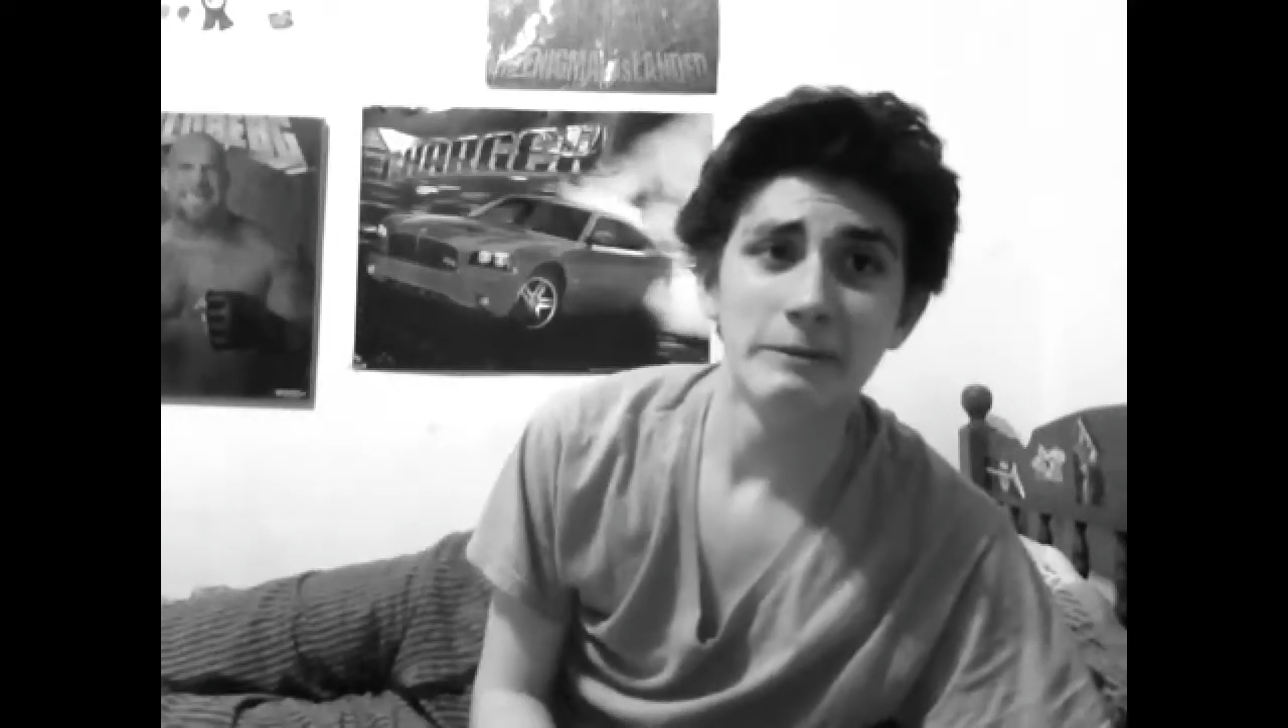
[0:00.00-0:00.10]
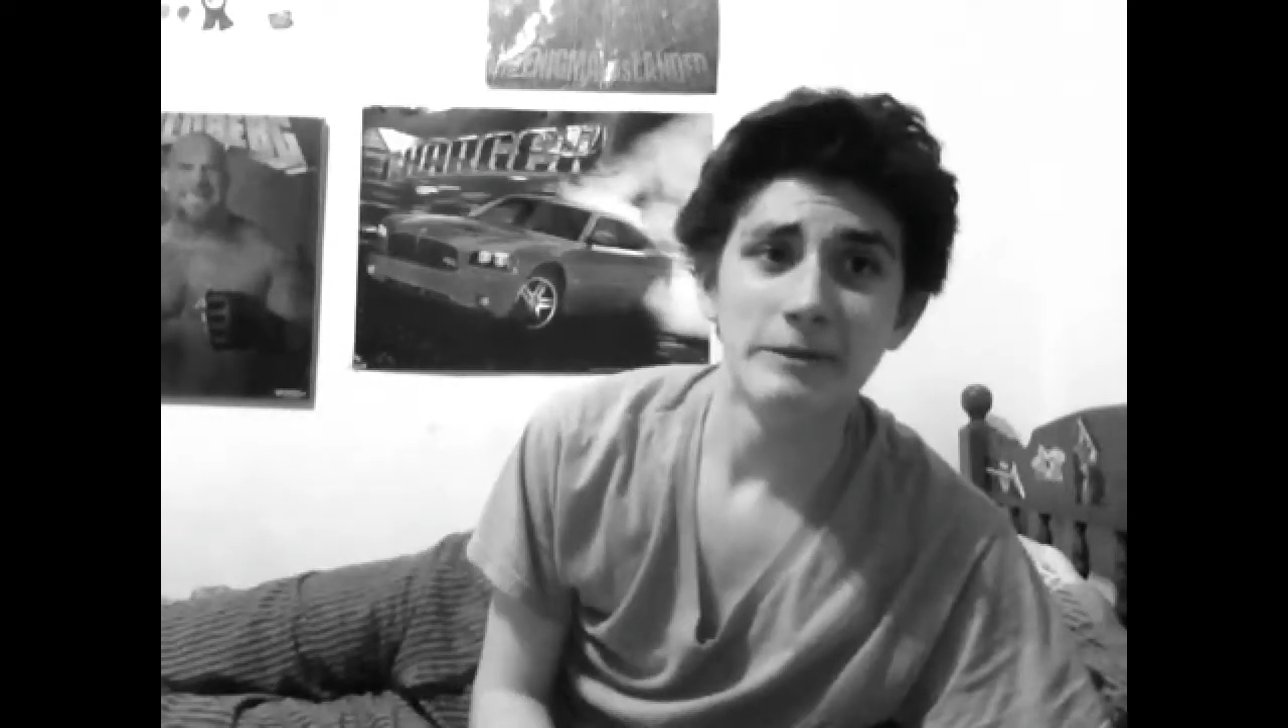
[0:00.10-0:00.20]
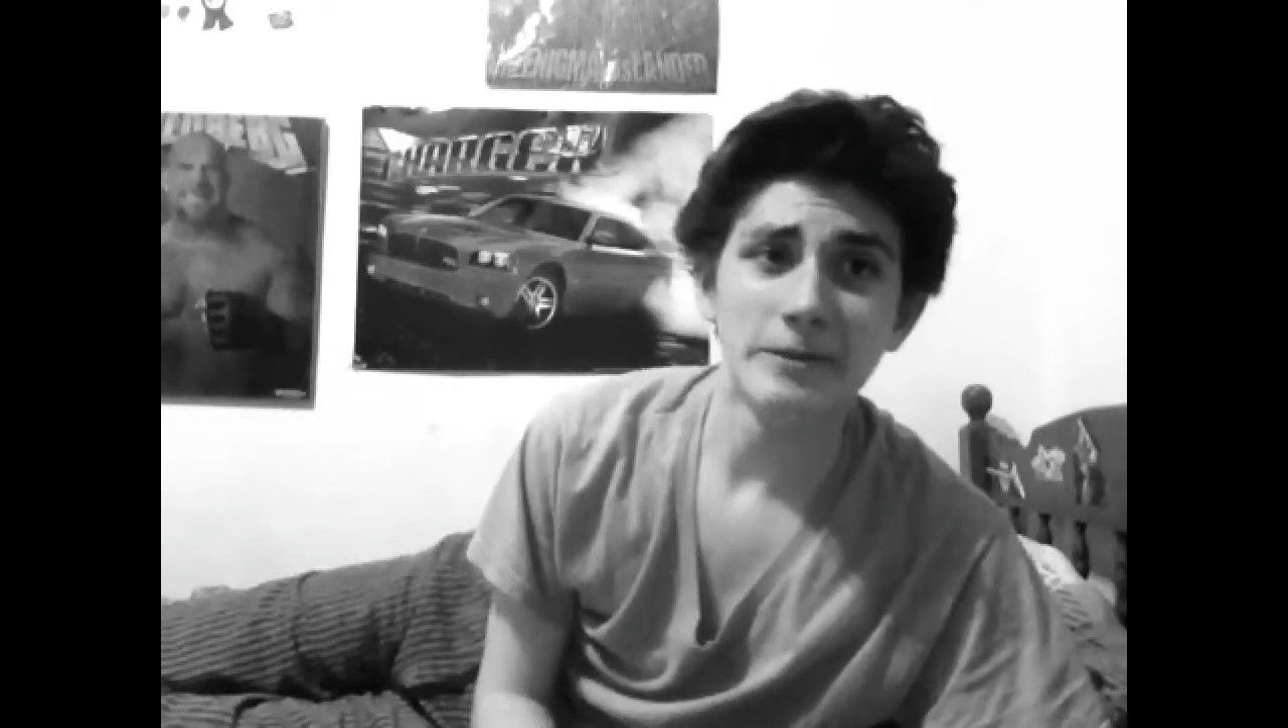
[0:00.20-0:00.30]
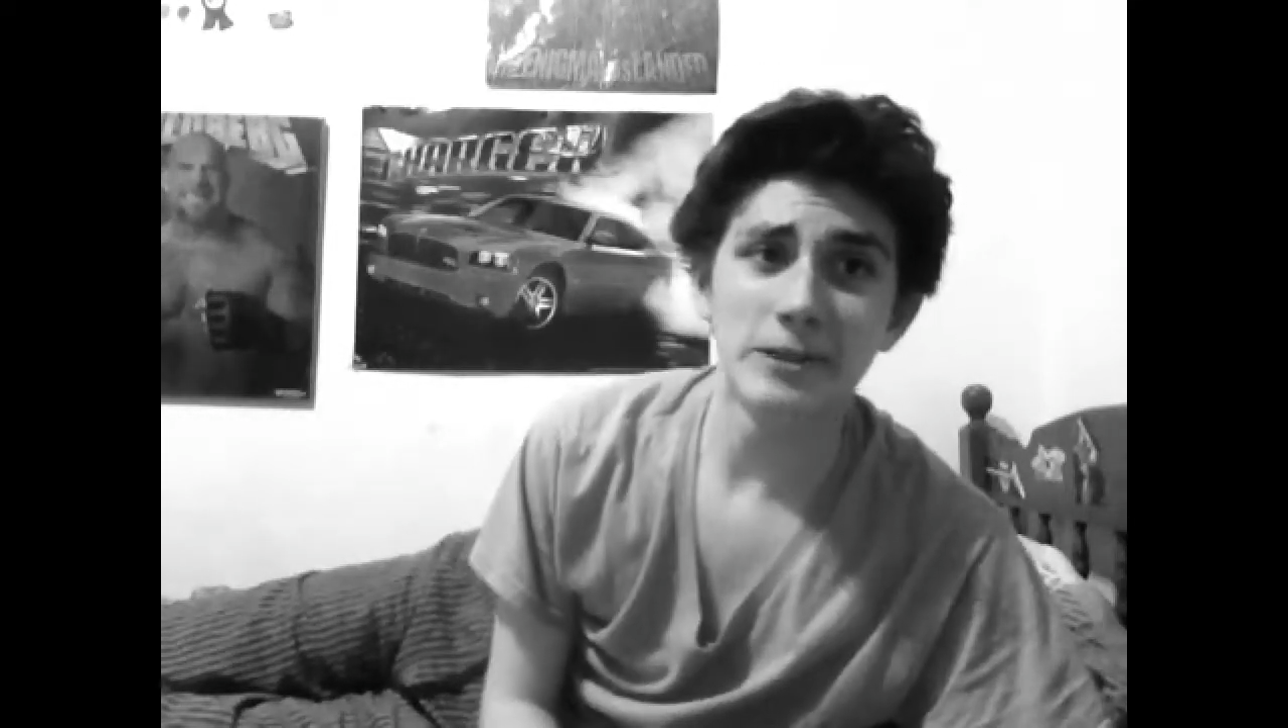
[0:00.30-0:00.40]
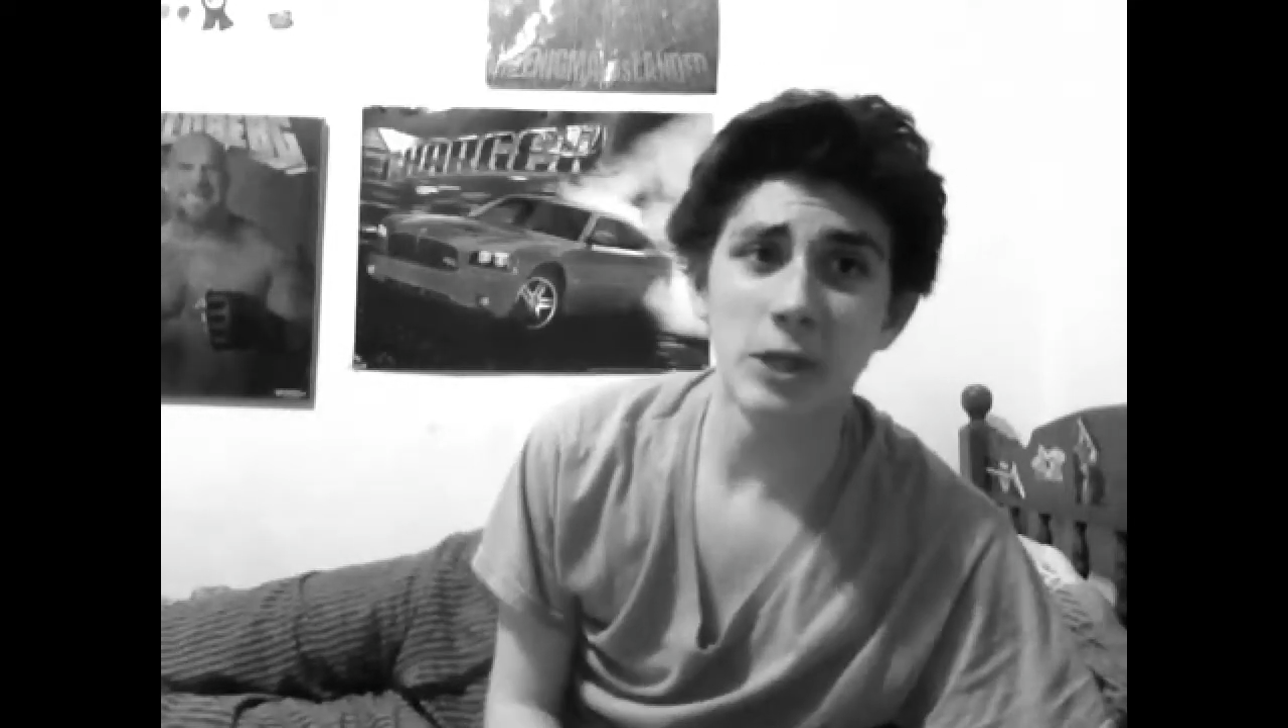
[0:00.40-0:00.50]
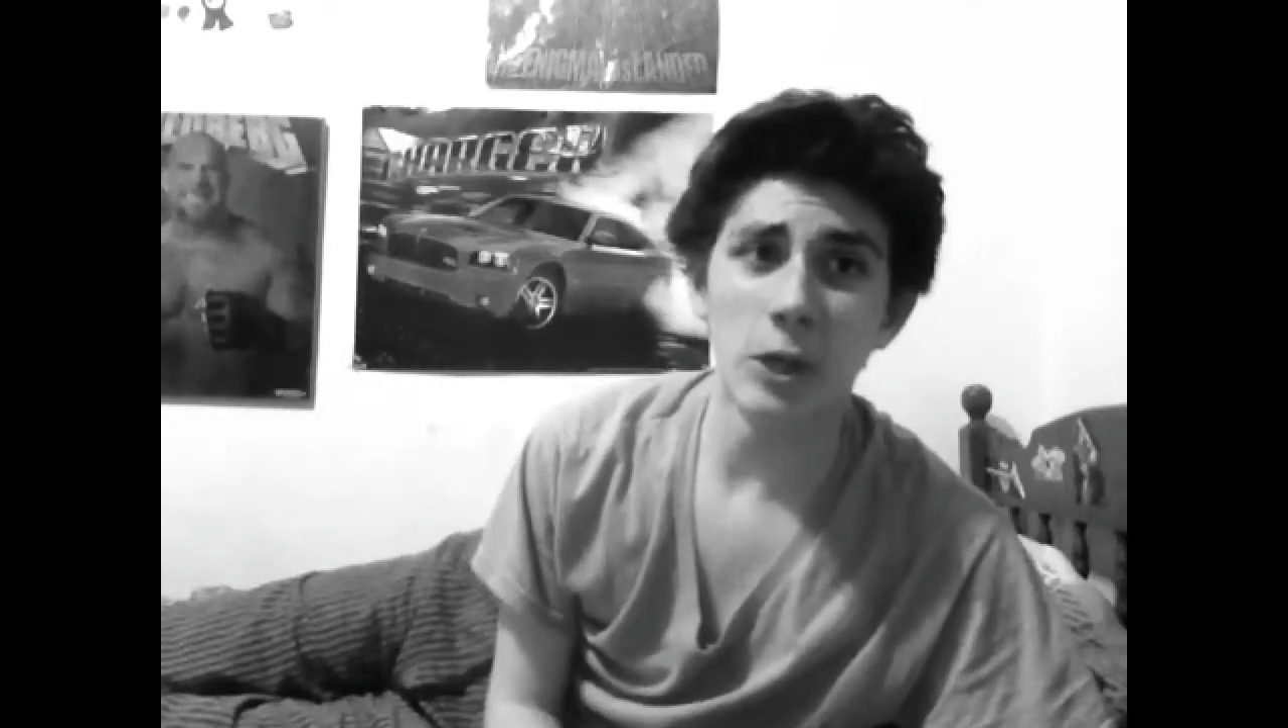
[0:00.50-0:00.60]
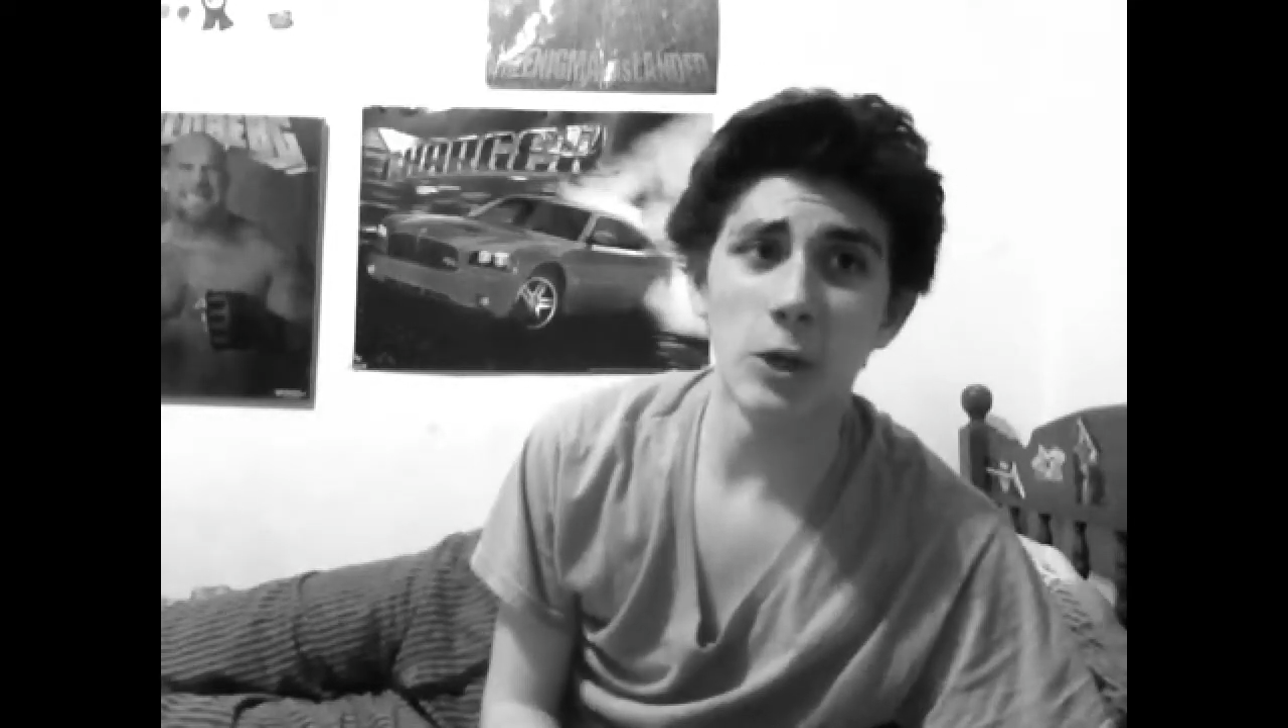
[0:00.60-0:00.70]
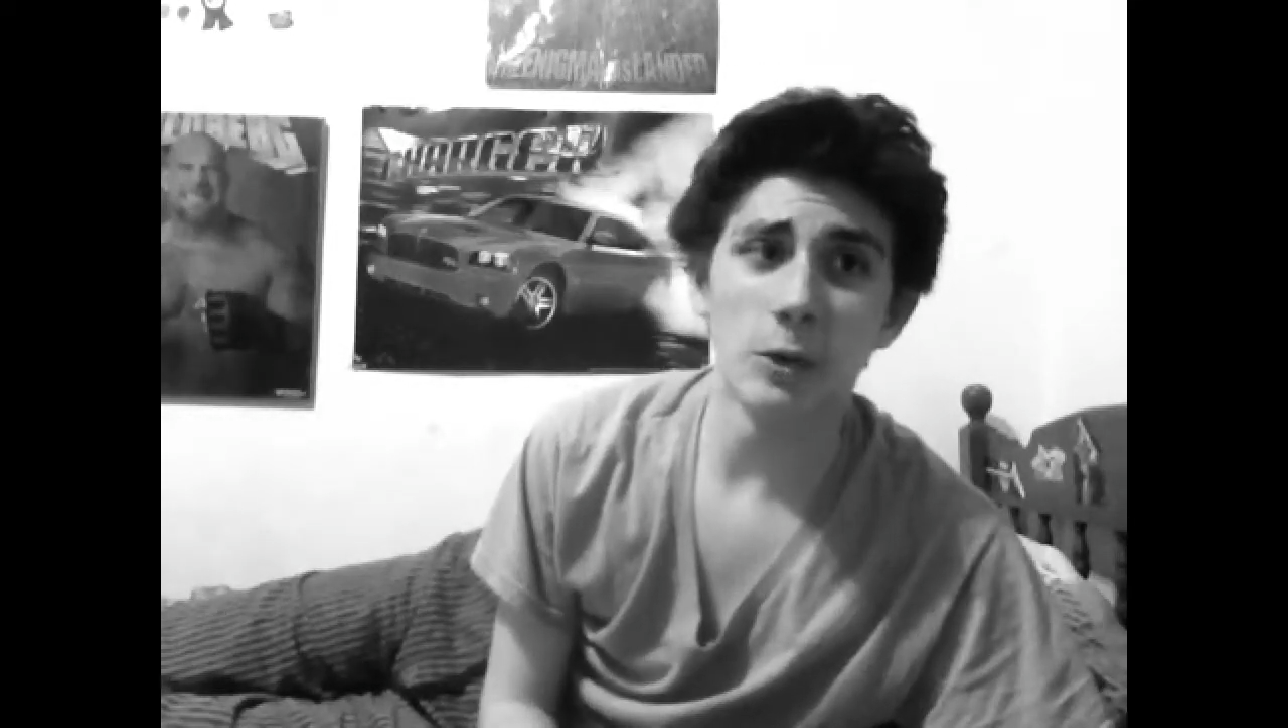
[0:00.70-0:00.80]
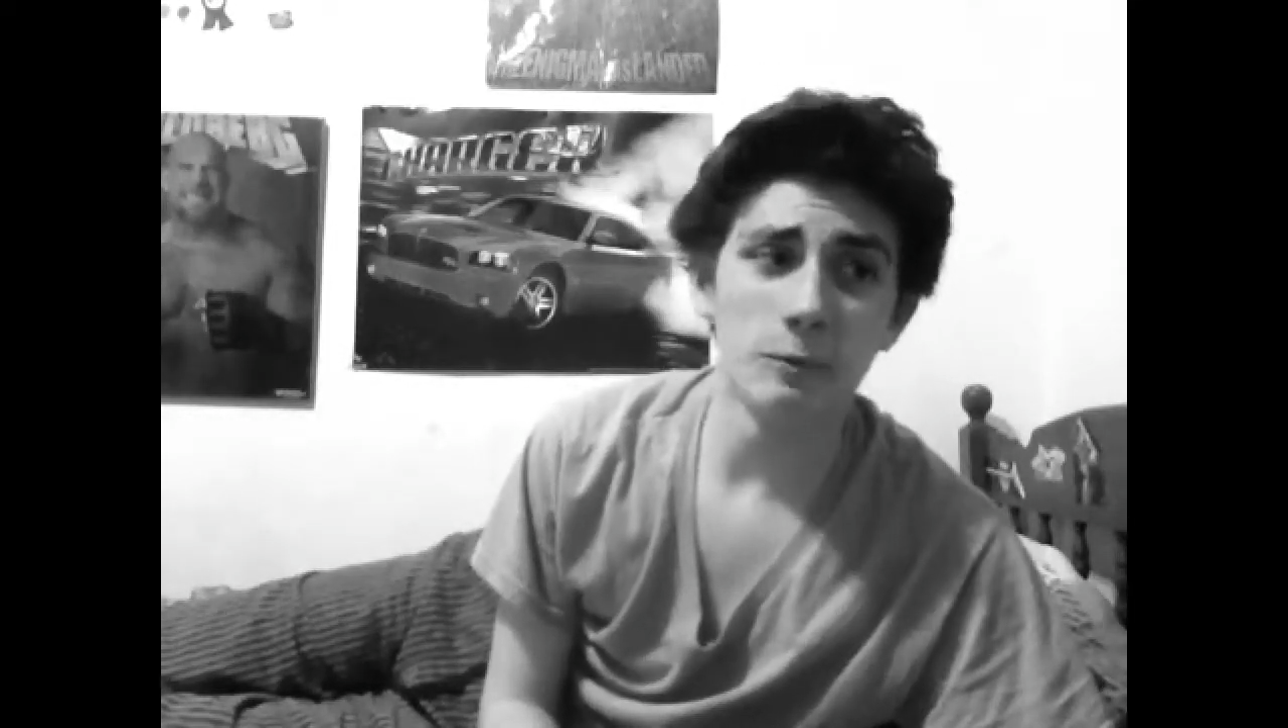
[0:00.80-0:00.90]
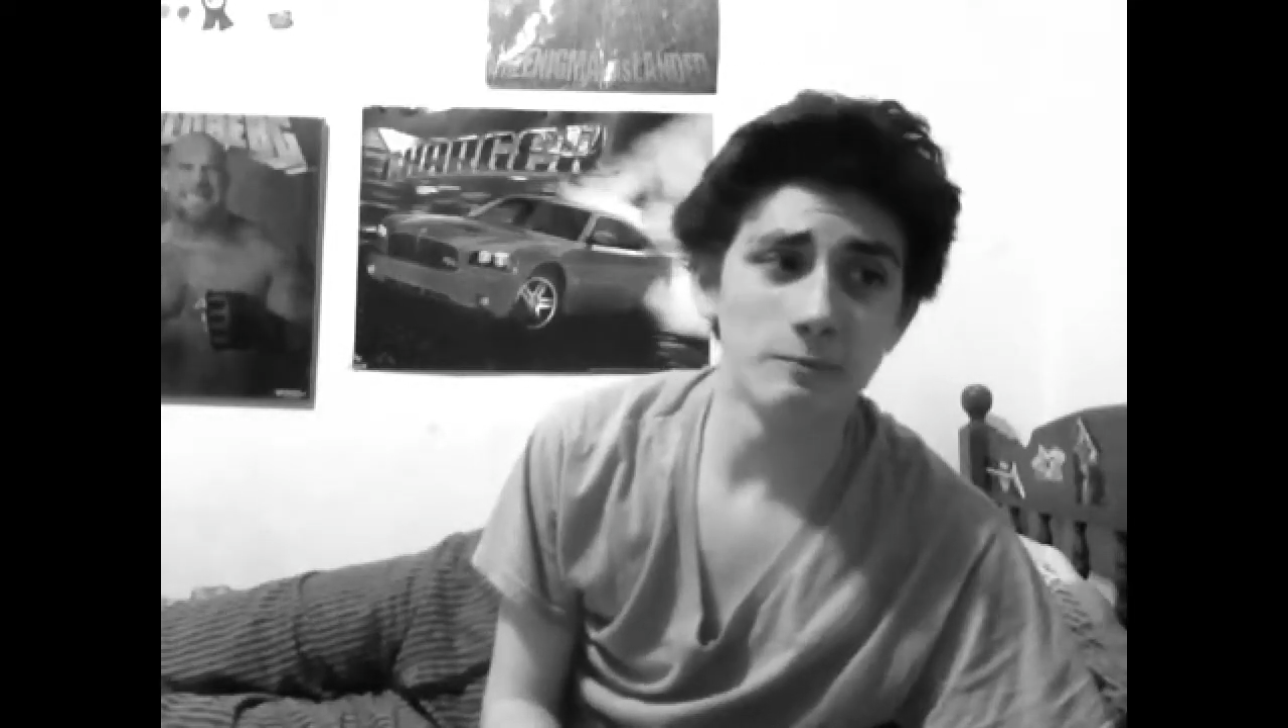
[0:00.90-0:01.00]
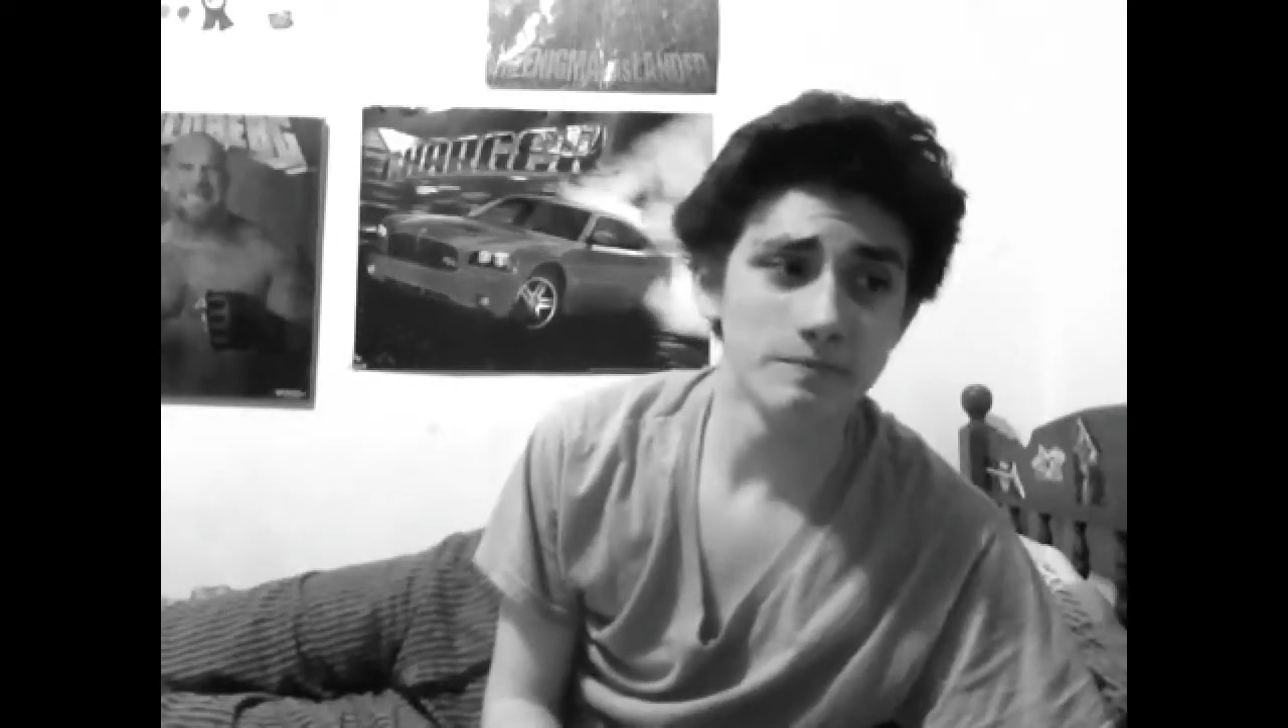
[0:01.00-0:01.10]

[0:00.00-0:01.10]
So,